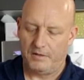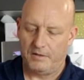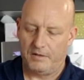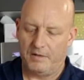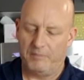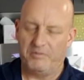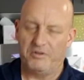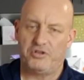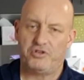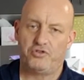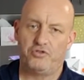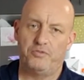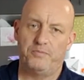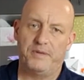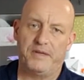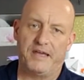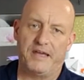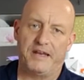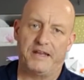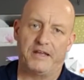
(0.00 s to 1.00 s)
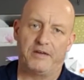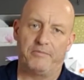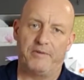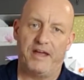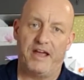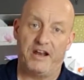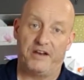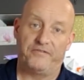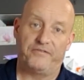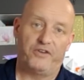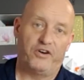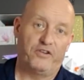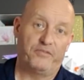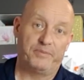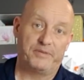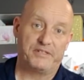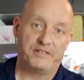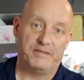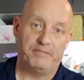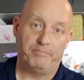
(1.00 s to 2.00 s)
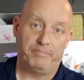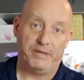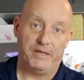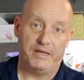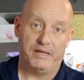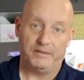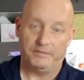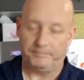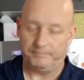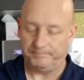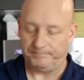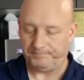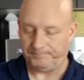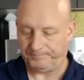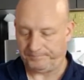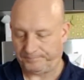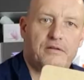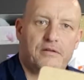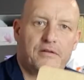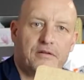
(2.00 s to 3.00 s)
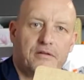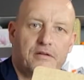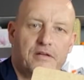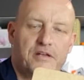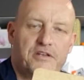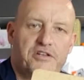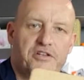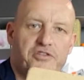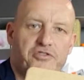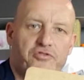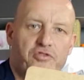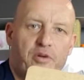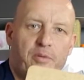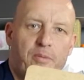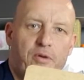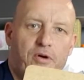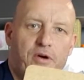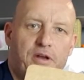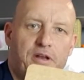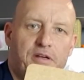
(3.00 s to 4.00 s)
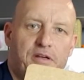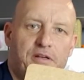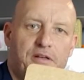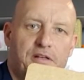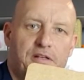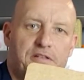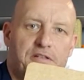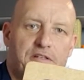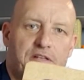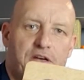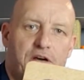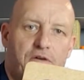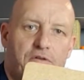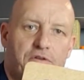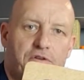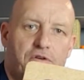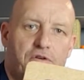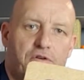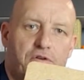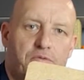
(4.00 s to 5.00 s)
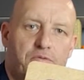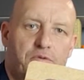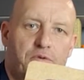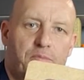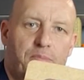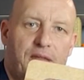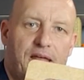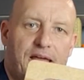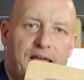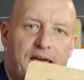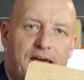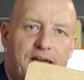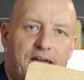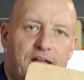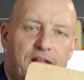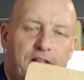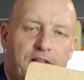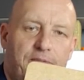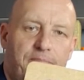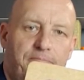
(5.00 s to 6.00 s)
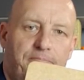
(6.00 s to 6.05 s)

And we should be getting around a 5% beer. And just a reminder, it's the old Conkerwood Black Ale.